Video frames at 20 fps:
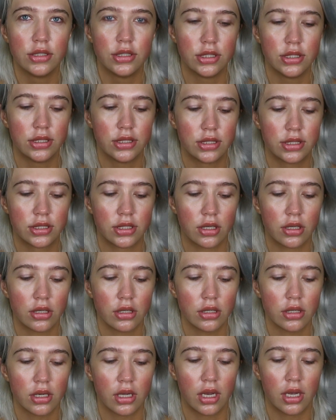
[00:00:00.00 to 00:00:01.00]
to
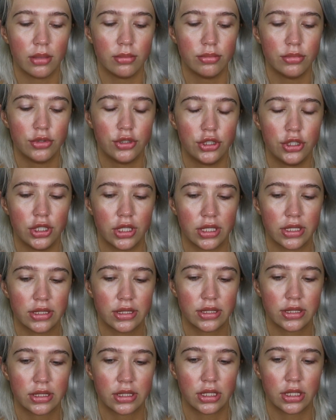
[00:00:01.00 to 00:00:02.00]
start, I'm
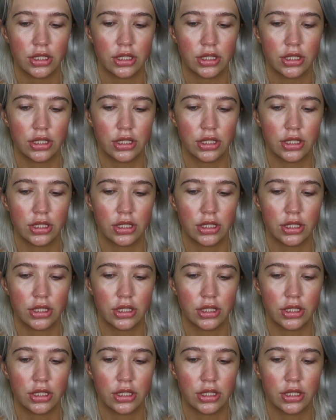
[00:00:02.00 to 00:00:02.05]
just